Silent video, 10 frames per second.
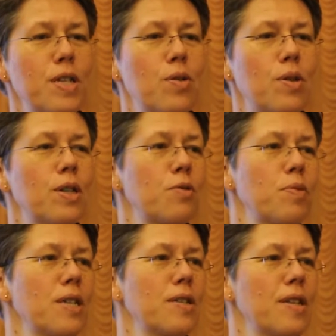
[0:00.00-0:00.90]
here who
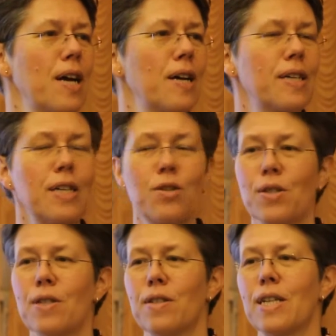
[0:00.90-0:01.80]
expressed their
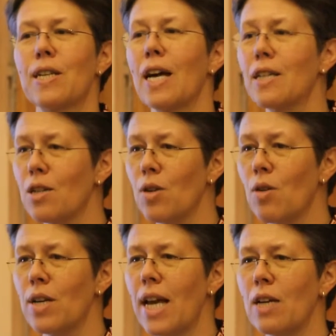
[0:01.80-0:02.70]
interest in
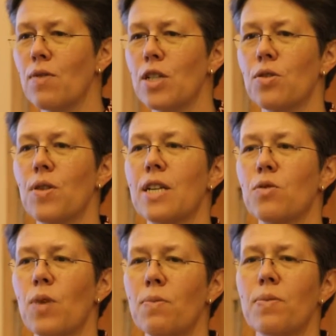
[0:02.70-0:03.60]
underground language. So
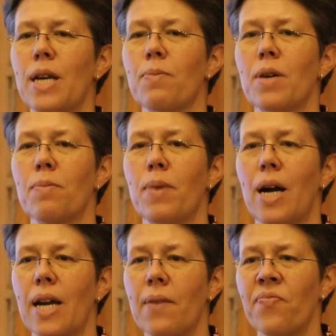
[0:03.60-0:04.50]
there's one paper
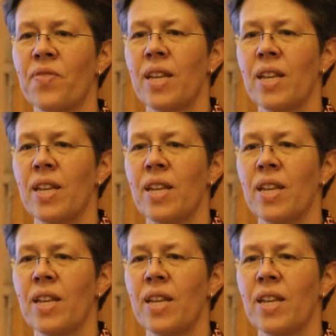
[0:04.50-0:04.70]
by,